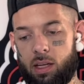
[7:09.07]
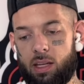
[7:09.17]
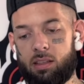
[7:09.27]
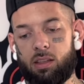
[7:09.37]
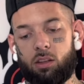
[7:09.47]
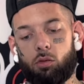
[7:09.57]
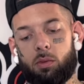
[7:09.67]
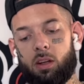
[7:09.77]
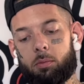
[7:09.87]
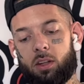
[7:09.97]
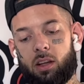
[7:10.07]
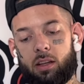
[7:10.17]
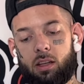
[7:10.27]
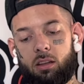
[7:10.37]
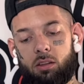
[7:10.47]
Easy to
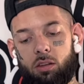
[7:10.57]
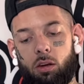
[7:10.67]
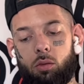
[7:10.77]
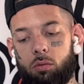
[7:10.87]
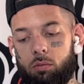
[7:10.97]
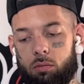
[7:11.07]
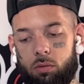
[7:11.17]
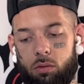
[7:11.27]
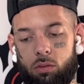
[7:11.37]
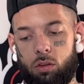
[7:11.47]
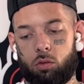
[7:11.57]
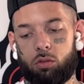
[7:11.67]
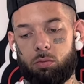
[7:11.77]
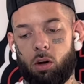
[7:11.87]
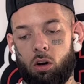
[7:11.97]
manipulate because it's so, so
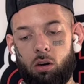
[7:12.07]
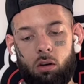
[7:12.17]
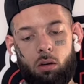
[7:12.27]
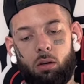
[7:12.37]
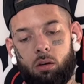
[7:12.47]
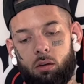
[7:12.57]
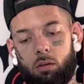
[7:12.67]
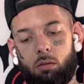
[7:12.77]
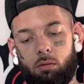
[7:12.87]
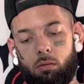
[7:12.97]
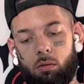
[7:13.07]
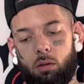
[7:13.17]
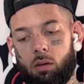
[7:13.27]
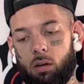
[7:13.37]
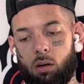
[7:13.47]
small.
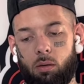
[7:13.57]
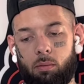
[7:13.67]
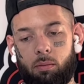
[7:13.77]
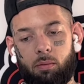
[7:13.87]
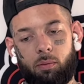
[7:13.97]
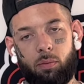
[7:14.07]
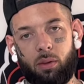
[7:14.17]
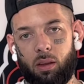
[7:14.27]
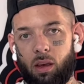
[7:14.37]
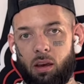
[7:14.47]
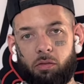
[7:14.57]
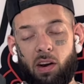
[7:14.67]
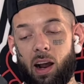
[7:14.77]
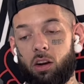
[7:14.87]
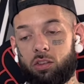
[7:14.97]
Um, it
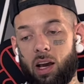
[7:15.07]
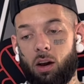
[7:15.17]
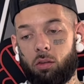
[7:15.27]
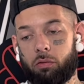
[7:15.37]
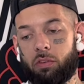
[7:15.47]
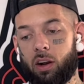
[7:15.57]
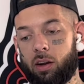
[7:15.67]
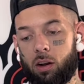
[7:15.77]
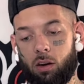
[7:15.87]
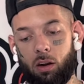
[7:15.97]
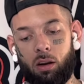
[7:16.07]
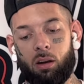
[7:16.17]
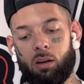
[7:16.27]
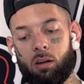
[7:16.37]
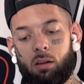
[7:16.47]
fires out very hard.
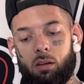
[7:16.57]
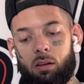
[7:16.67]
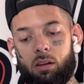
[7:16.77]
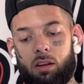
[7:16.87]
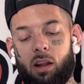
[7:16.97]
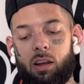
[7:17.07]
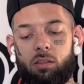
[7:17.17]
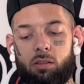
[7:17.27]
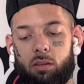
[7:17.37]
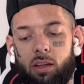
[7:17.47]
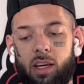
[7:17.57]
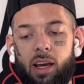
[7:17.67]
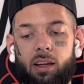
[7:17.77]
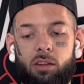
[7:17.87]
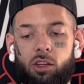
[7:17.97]
Nice
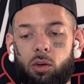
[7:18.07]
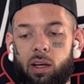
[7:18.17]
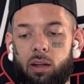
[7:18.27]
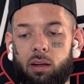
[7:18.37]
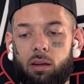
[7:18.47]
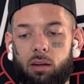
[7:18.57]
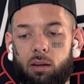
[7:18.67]
kick to it.